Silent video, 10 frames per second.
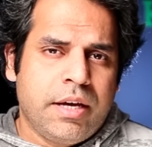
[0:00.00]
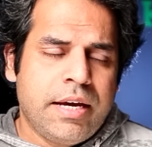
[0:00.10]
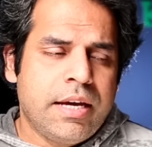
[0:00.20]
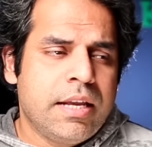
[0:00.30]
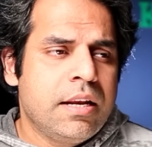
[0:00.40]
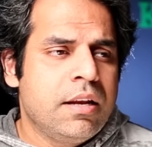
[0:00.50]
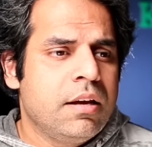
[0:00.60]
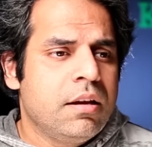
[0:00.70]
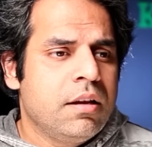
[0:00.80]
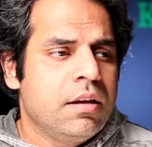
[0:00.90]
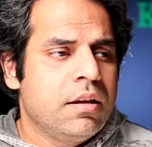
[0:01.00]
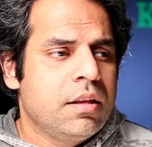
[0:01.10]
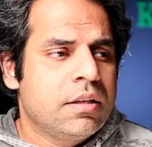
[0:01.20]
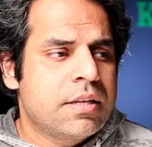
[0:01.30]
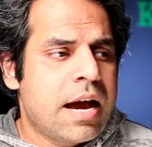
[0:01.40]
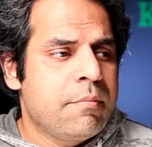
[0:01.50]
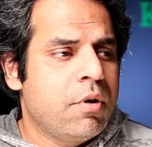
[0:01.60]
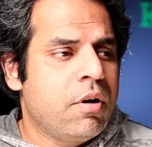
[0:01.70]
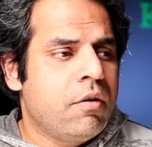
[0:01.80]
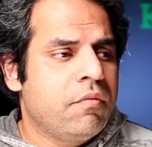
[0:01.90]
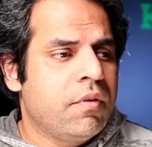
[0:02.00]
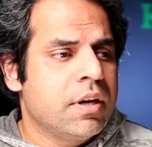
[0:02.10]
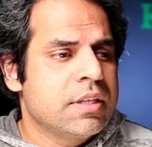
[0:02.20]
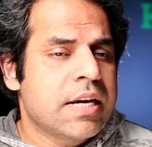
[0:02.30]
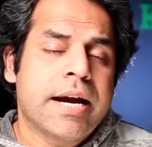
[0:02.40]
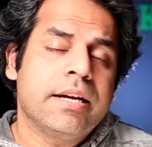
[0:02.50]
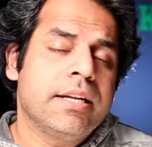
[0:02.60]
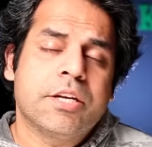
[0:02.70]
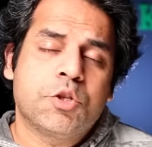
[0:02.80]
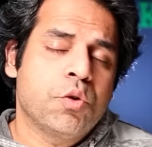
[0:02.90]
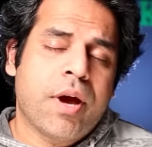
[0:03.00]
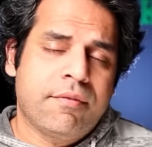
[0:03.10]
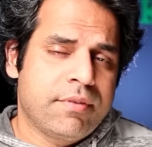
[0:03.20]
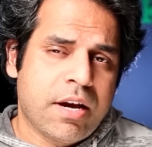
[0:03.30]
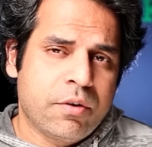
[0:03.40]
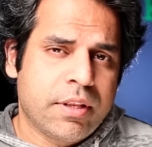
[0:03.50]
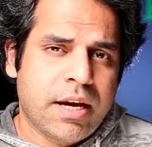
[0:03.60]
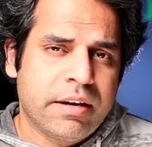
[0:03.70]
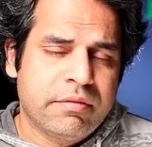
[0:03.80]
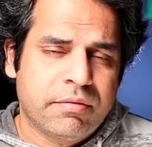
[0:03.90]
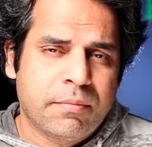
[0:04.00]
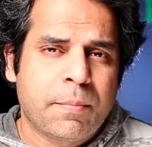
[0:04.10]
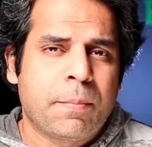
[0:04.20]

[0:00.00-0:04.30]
in the type of title that you have now in life.